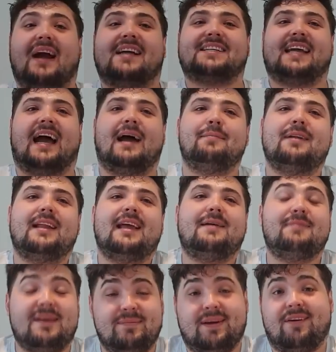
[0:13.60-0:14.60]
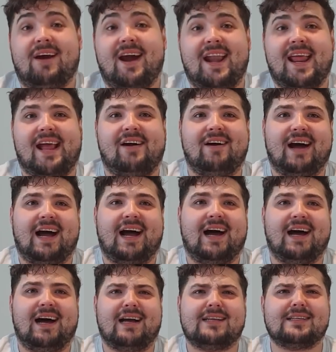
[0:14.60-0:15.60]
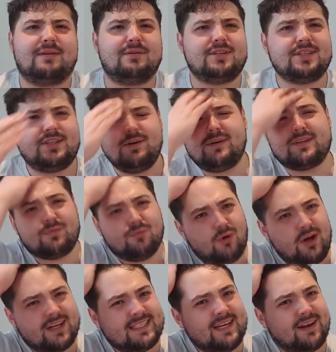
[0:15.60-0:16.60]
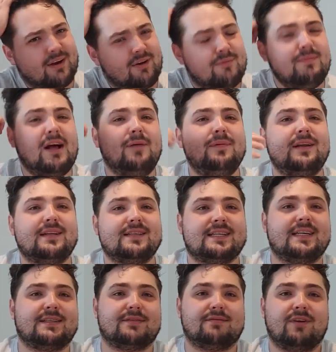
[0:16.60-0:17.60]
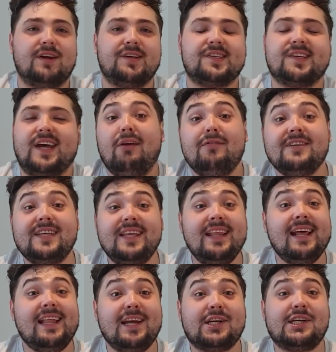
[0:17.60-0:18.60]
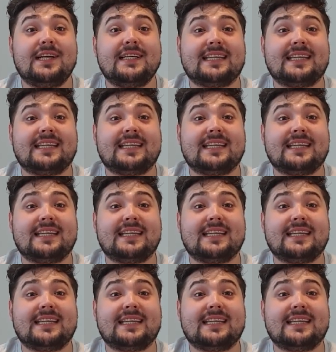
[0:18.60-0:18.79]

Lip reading: actually, I'm in an Airbnb right now, because I was just doing some work down here in Melbourne and seeing some friends, but obviously the election is